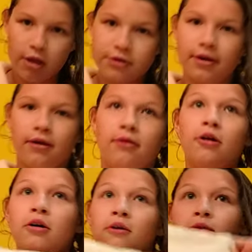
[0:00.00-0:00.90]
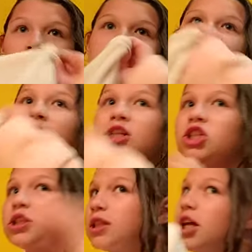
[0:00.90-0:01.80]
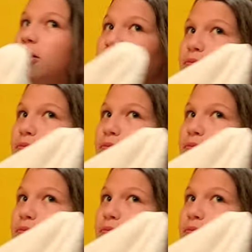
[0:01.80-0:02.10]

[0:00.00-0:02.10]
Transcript: so first I just like